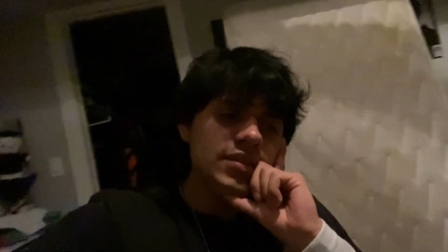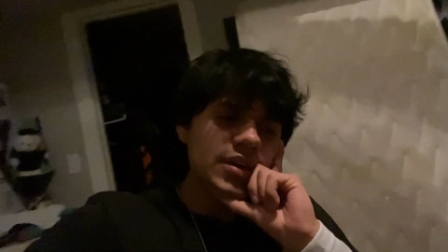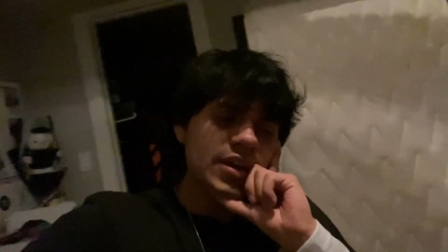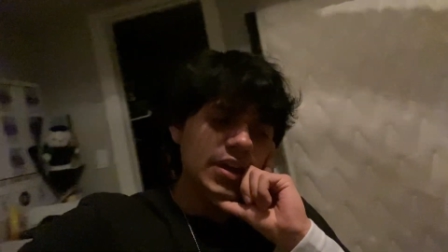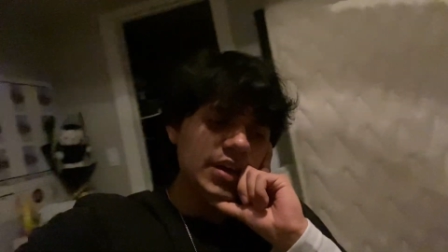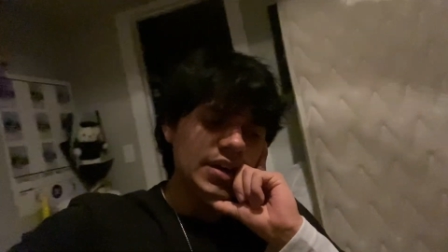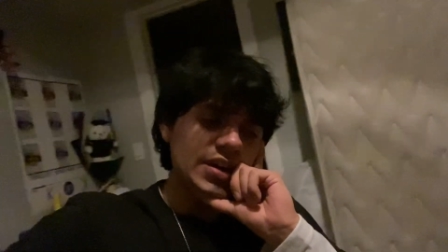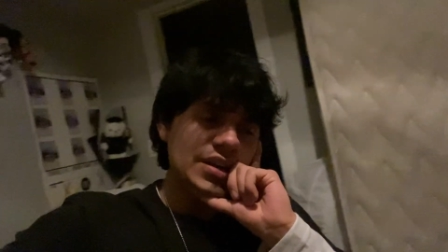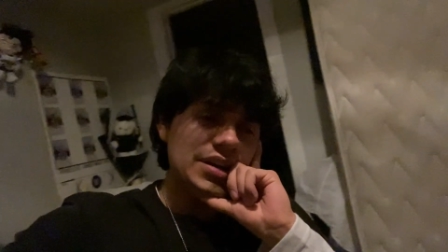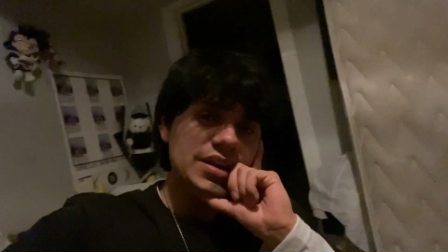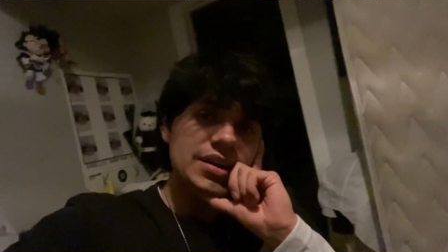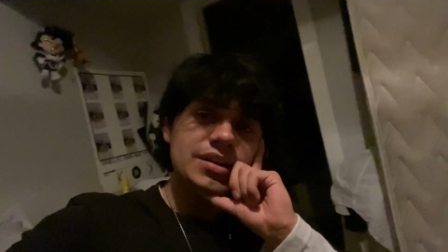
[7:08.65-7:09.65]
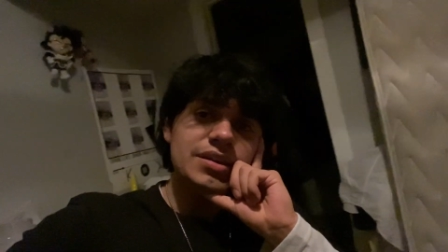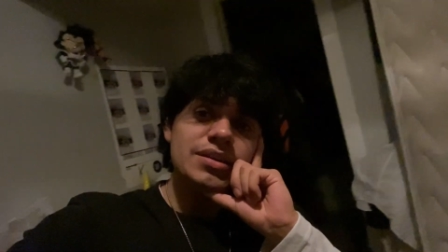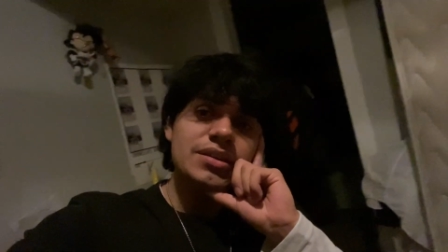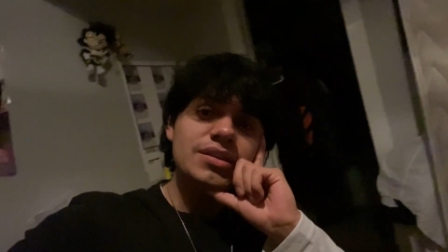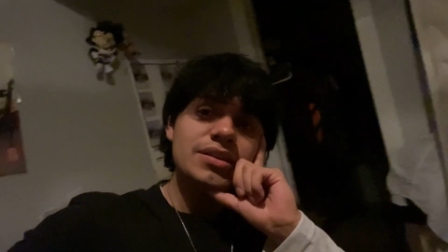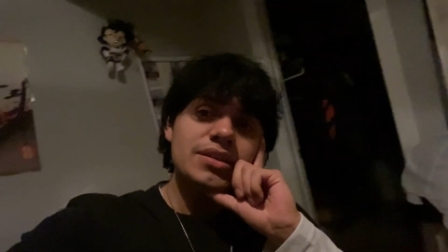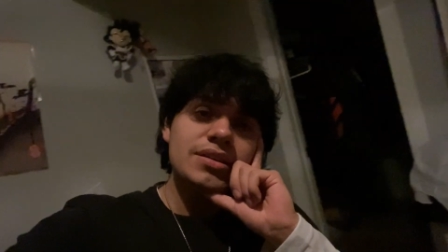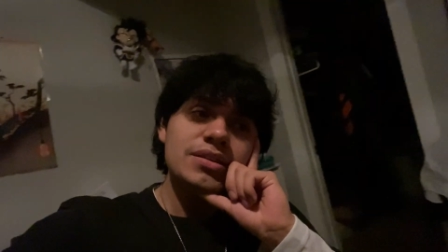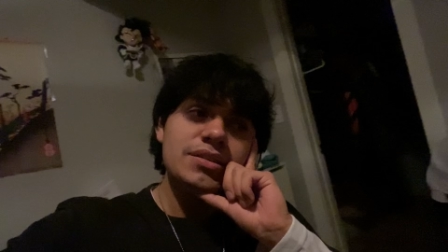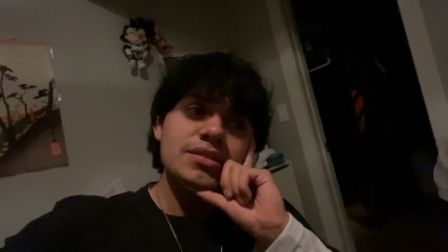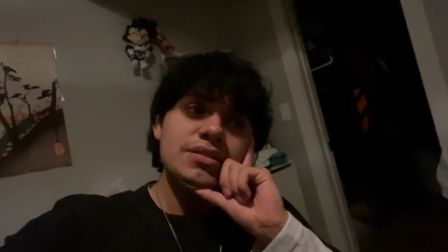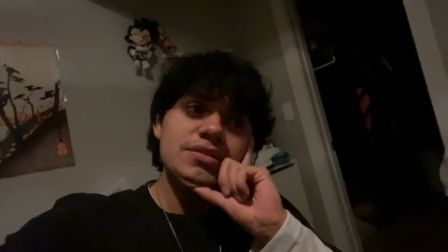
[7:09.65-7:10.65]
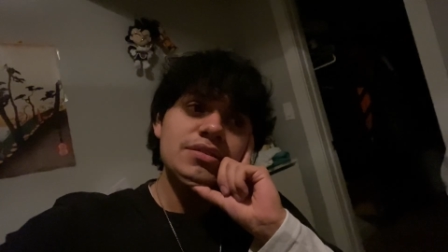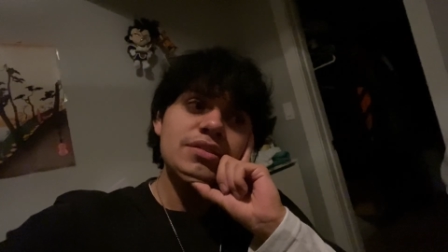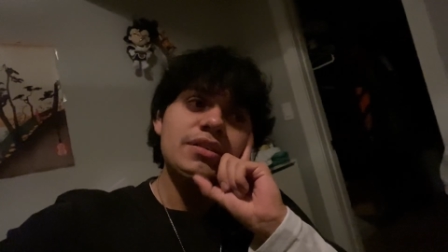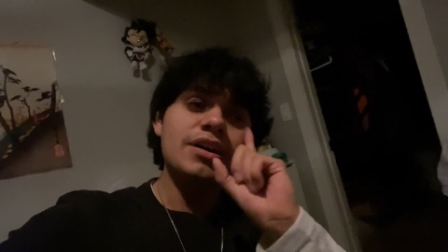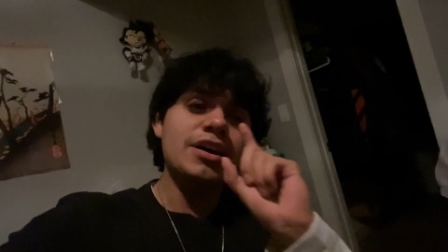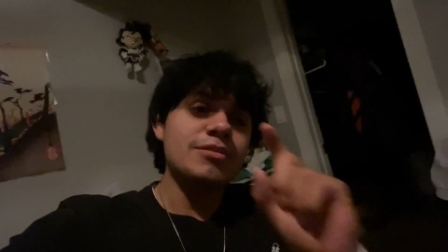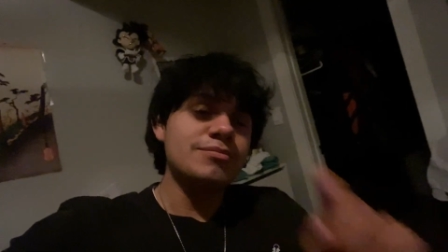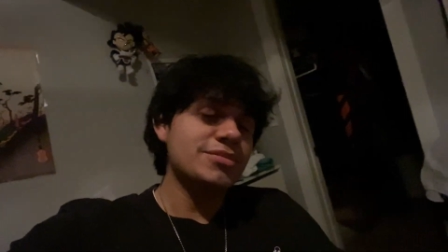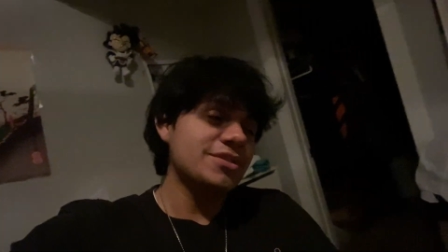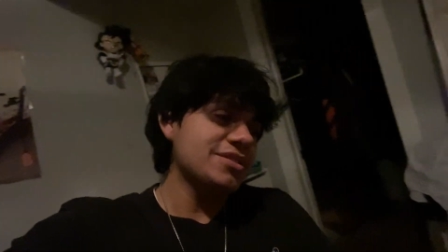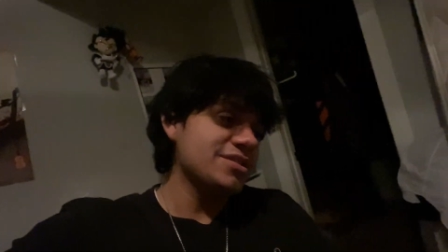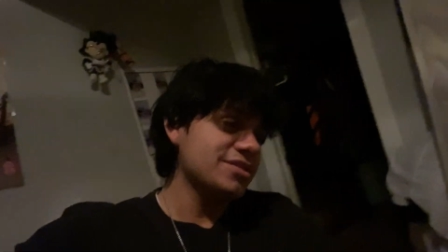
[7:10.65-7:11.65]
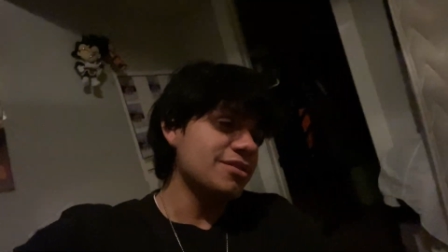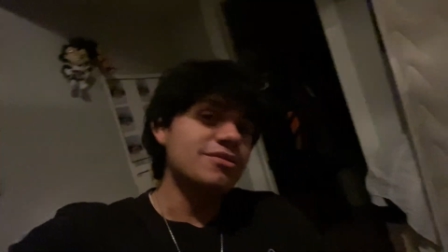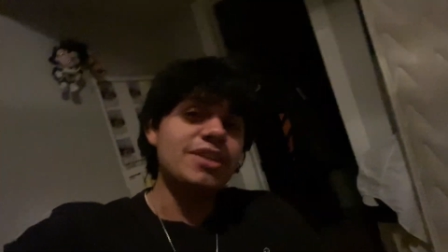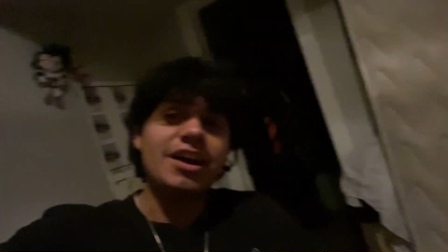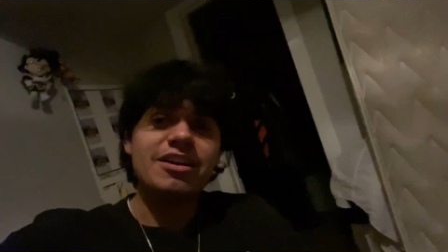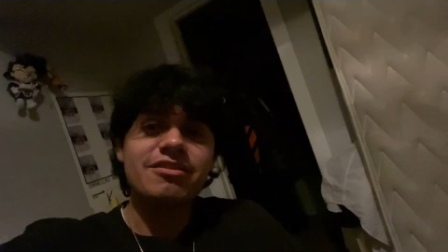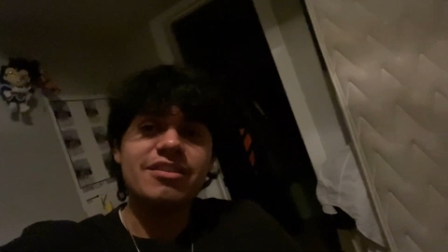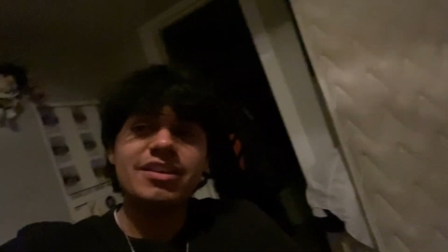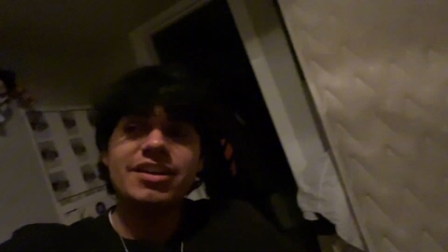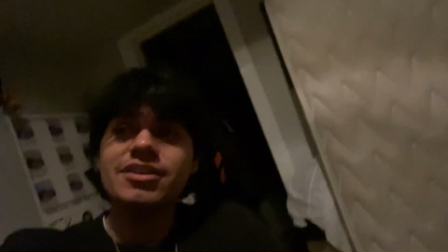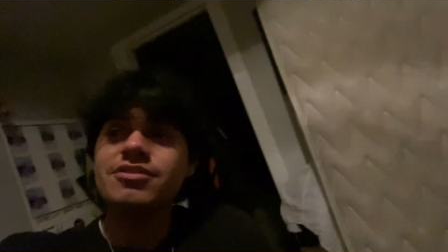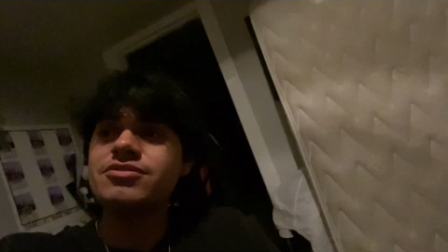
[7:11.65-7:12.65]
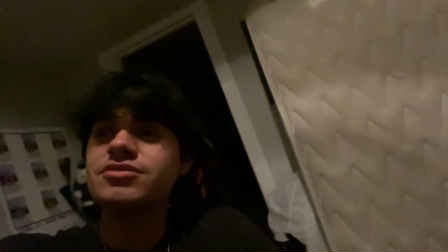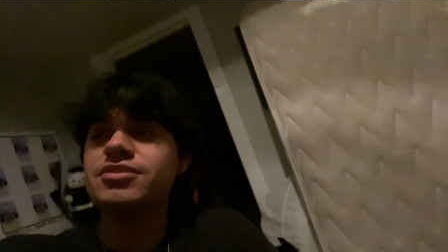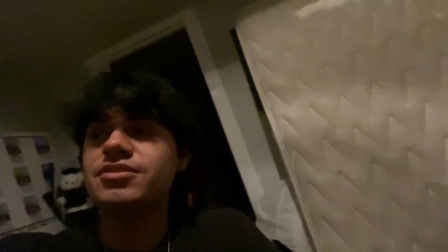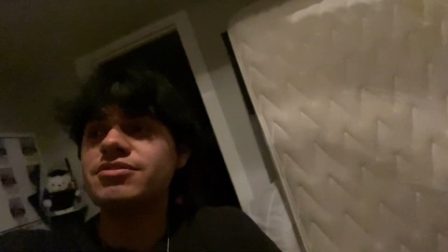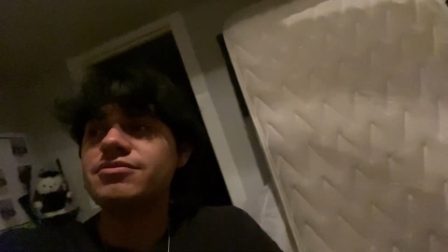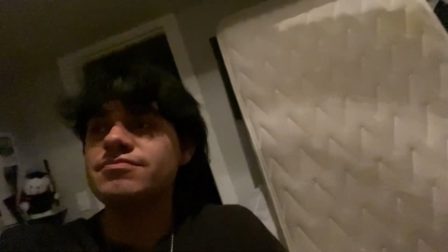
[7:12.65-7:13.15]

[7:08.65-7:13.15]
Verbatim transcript: And I'm just so tired right now, so